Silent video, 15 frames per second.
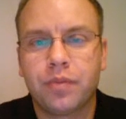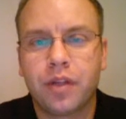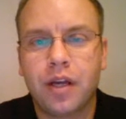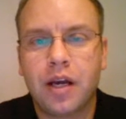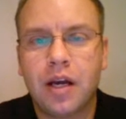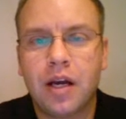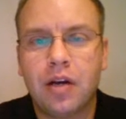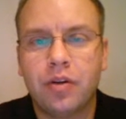
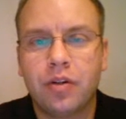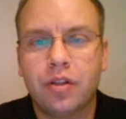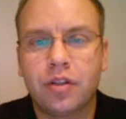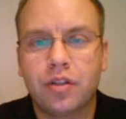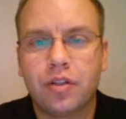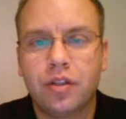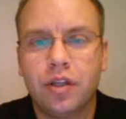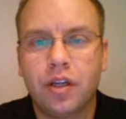how this
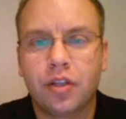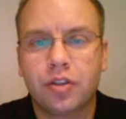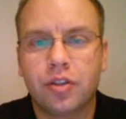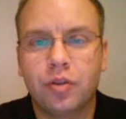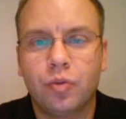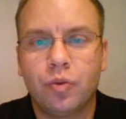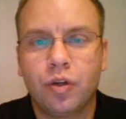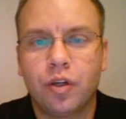
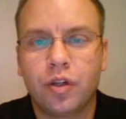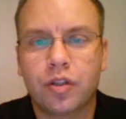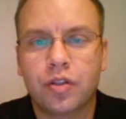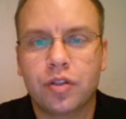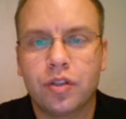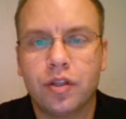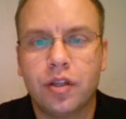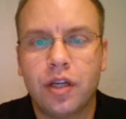deduction
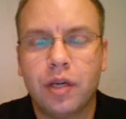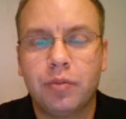works and how